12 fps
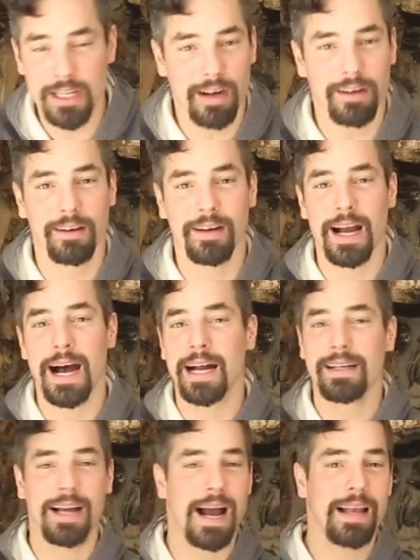Tucker
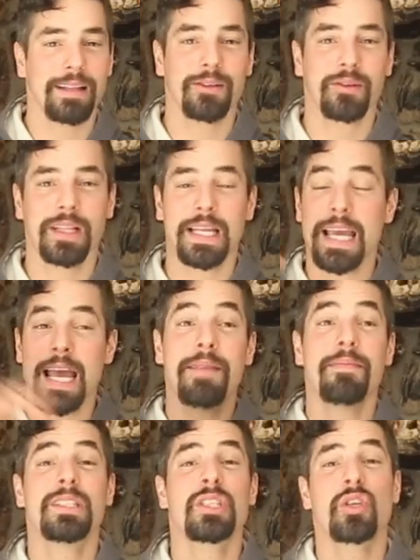God, Kyle O'Glee,
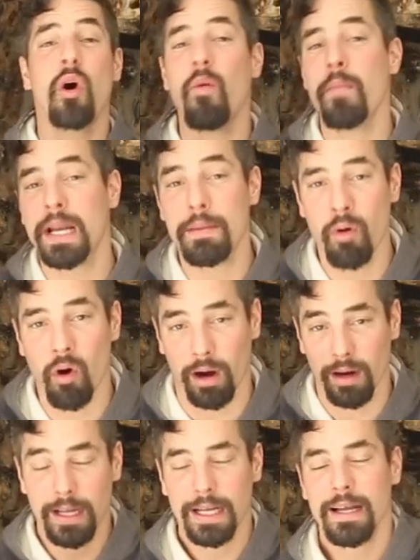and so many
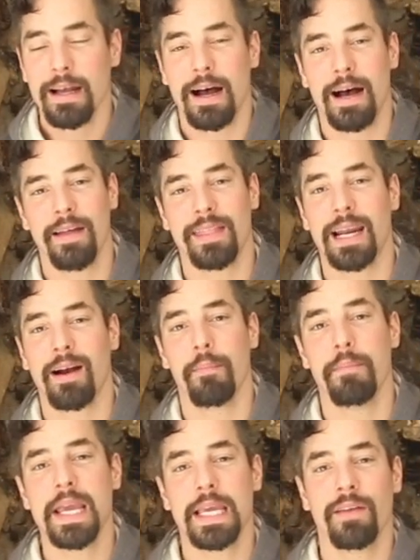more that are
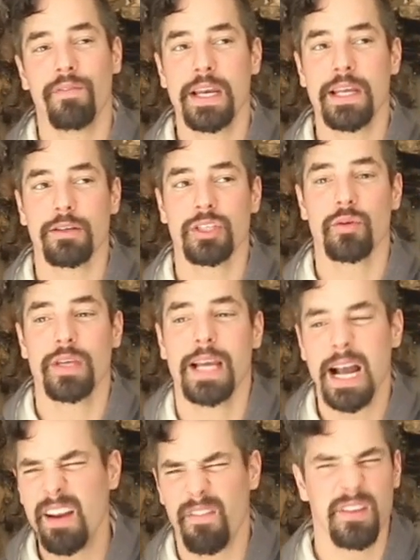making videos. So you
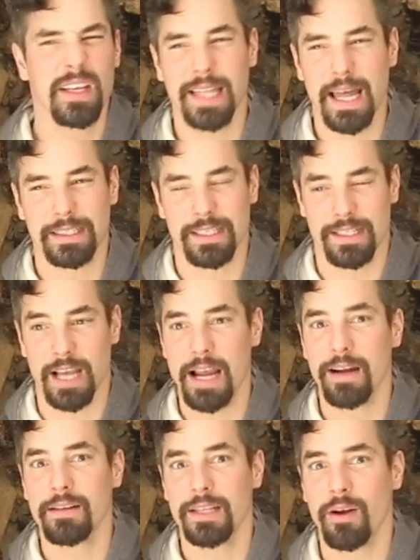kind of feel that
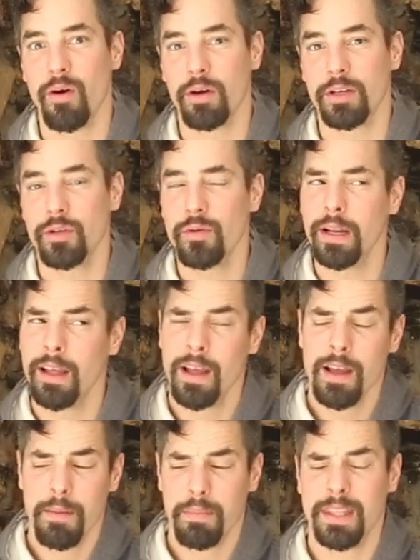desire to go out and do it.
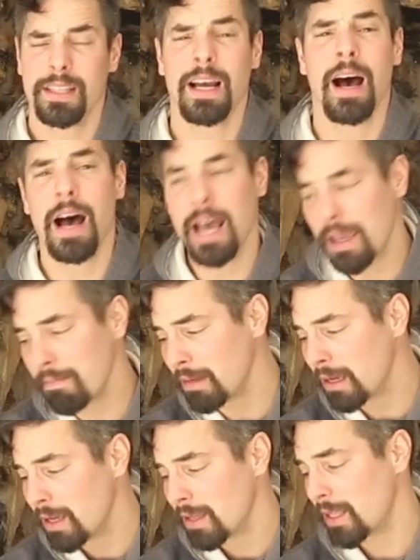But the
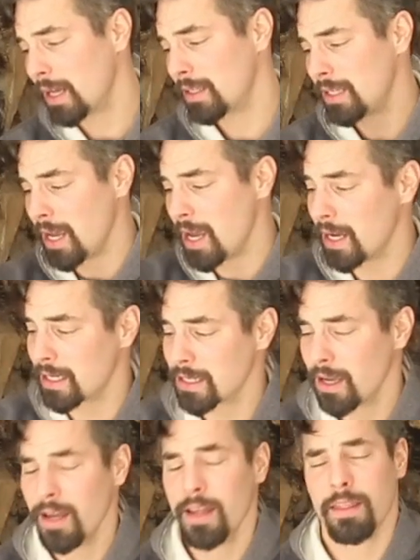time that it
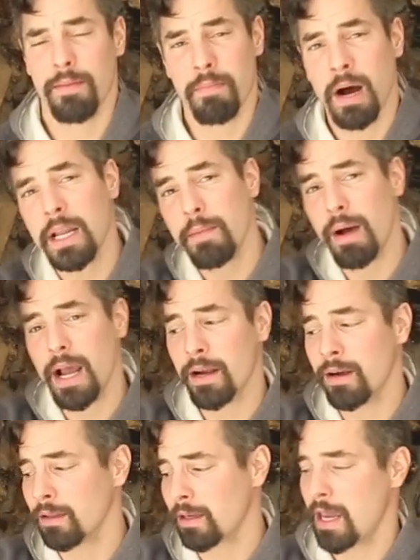takes, the money
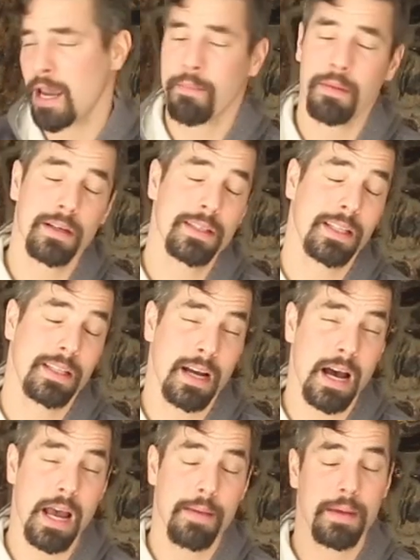buying all the cameras, the
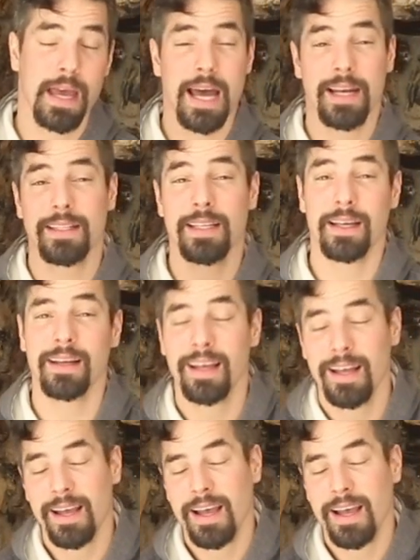time editing,